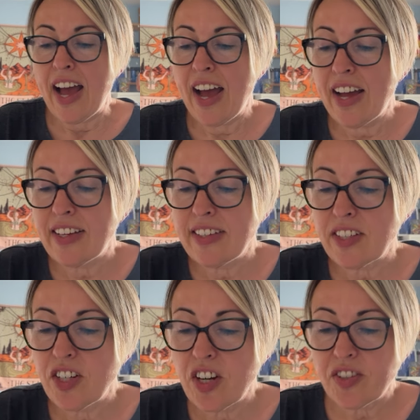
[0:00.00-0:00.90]
And,
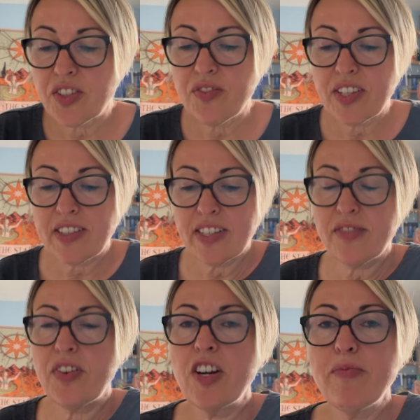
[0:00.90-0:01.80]
you know, so this is
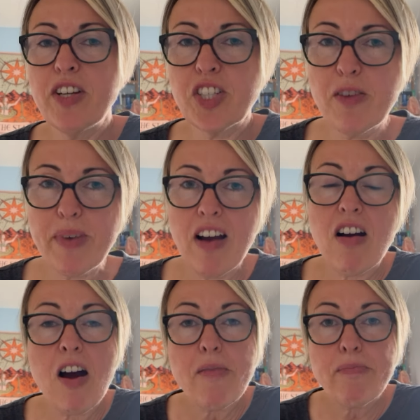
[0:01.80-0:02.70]
very much about
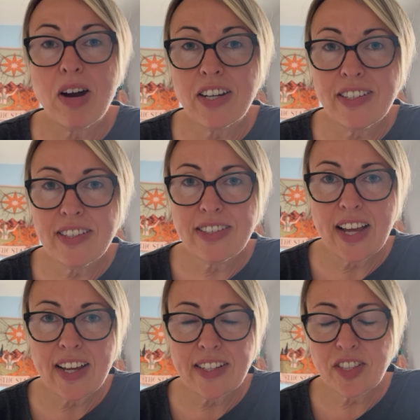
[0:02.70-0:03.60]
our
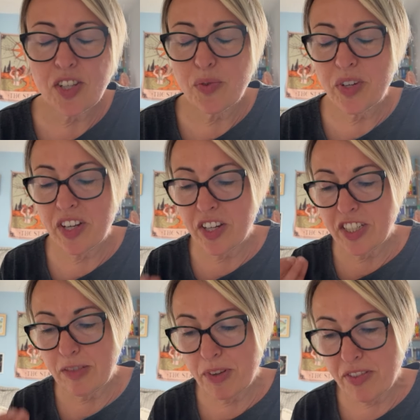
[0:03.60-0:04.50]
mindset. So we're going
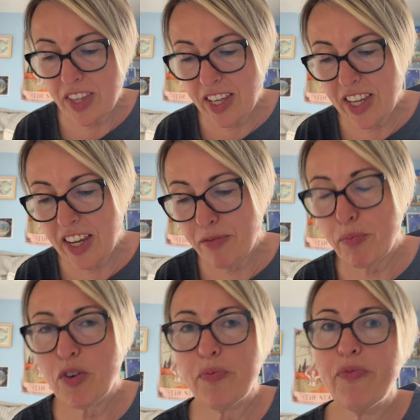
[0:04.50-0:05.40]
to be thinking
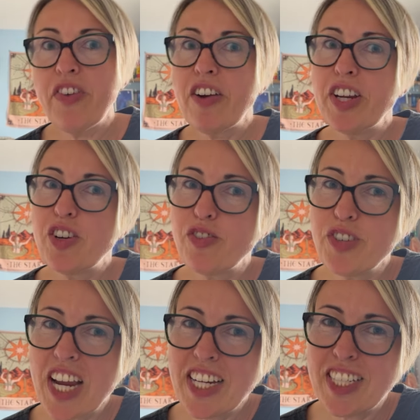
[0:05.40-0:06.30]
more, very
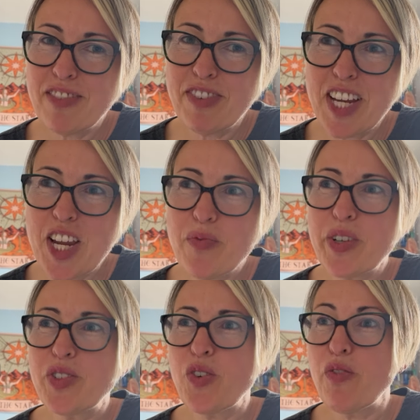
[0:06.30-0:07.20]
creatively. We're
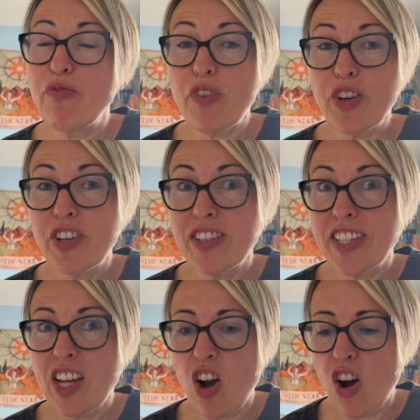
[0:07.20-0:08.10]
sort of
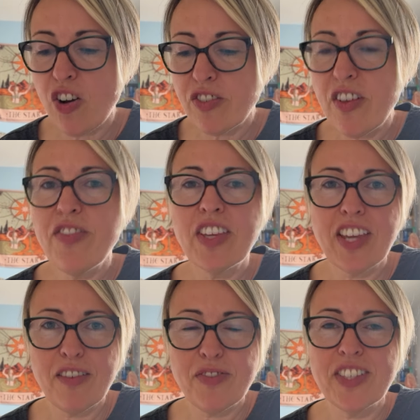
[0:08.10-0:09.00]
focusing on the
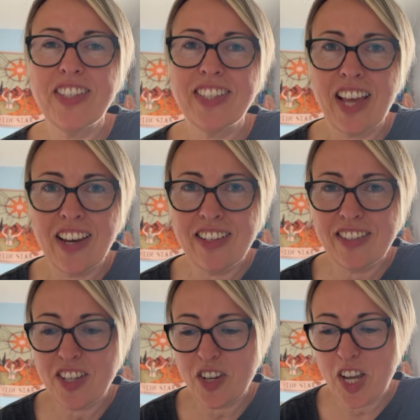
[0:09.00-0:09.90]
gifts and talents
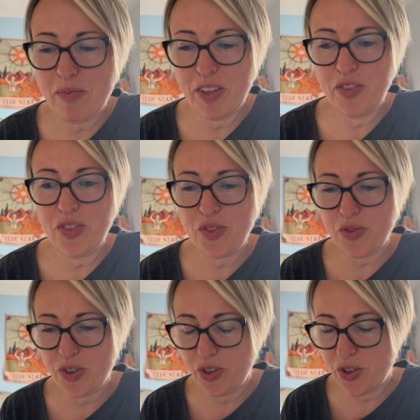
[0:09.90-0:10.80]
that are coming
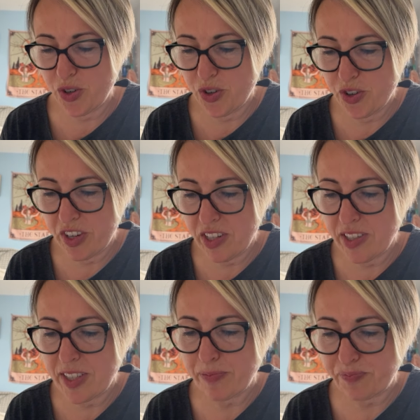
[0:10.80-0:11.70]
through
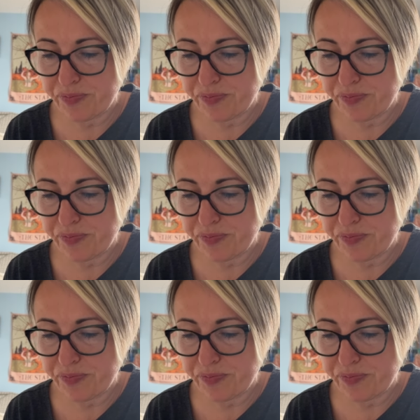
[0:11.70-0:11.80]
Taurus.